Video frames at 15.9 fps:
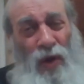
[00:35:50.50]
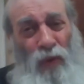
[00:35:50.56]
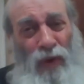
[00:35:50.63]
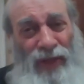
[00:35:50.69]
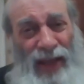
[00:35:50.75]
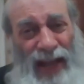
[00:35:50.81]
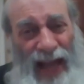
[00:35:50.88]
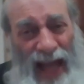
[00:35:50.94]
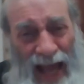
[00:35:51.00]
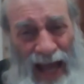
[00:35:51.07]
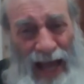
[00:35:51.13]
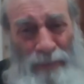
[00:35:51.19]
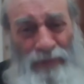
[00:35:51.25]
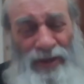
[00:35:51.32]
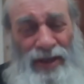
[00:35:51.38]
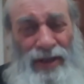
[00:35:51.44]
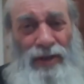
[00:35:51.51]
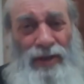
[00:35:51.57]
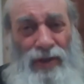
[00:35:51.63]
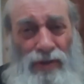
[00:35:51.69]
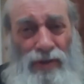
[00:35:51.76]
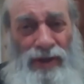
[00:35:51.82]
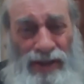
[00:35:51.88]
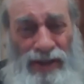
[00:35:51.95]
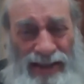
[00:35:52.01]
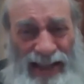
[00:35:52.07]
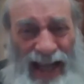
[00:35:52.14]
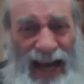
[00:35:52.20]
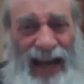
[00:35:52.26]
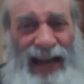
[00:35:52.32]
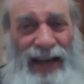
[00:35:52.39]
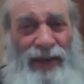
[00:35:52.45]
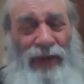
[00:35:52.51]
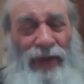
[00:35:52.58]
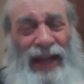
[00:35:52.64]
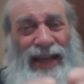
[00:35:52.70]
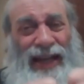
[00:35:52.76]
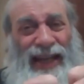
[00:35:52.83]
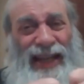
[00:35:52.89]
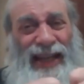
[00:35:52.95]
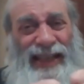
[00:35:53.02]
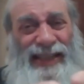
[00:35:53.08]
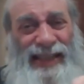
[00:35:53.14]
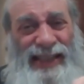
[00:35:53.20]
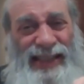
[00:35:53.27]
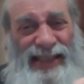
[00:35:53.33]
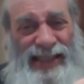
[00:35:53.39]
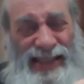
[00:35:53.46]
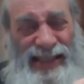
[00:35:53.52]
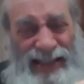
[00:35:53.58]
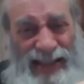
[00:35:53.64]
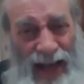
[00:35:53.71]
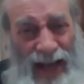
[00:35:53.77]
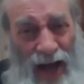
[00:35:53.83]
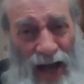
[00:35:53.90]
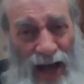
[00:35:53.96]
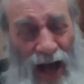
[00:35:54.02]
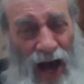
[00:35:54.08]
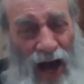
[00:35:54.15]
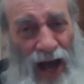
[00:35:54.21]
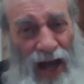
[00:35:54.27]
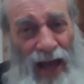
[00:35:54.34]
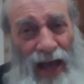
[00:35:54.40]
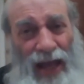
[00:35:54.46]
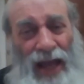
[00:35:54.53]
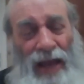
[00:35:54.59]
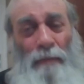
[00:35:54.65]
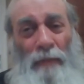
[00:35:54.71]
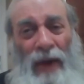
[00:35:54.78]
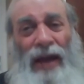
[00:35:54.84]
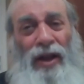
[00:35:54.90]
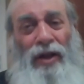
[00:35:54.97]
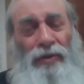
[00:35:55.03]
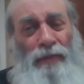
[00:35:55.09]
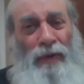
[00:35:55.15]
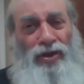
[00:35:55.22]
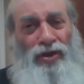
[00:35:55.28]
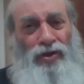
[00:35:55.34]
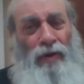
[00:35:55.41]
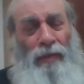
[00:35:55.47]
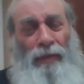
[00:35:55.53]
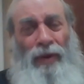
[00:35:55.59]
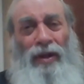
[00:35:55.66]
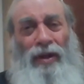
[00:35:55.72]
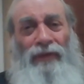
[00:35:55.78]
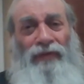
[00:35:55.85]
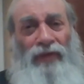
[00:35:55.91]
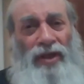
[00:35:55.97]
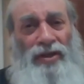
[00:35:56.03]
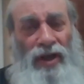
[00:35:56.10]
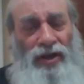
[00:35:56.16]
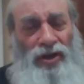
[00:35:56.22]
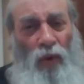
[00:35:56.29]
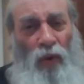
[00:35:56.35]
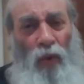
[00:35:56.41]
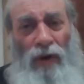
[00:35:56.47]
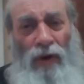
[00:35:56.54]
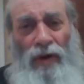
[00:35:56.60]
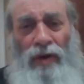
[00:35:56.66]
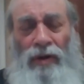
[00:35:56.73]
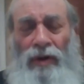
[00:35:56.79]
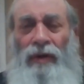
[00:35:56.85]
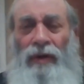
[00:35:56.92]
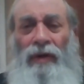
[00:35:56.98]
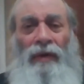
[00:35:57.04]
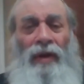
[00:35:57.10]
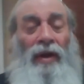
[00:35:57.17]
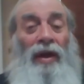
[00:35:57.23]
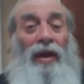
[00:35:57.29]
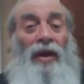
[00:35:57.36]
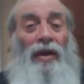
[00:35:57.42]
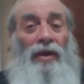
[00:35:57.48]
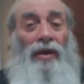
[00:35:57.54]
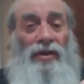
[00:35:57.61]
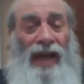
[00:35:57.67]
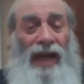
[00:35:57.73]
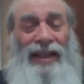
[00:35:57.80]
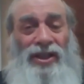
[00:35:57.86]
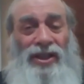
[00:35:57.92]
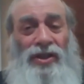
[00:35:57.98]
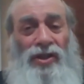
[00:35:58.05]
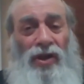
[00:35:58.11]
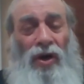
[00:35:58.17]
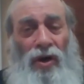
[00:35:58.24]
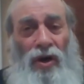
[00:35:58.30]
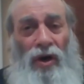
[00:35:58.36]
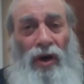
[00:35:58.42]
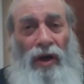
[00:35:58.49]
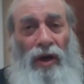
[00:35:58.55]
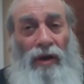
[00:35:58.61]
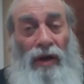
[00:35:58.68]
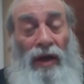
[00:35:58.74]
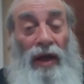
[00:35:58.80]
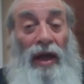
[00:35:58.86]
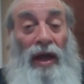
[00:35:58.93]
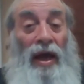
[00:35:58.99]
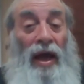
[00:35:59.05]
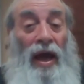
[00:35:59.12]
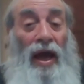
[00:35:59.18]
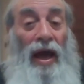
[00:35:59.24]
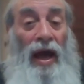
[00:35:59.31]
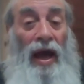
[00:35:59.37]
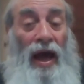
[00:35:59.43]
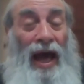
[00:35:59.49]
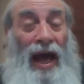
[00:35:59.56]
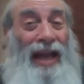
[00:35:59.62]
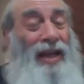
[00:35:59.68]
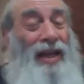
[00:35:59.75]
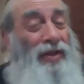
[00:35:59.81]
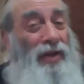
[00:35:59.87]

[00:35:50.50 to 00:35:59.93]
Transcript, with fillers: with an absolute lock that it is impenetrable, if there's such a word. That's zochoyer. And